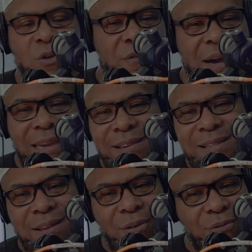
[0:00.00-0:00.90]
you find
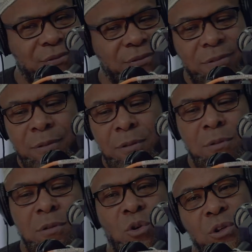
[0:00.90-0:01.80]
yourself,
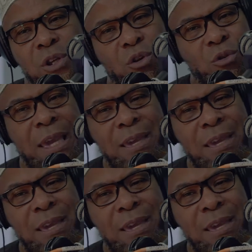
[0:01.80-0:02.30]
your degree,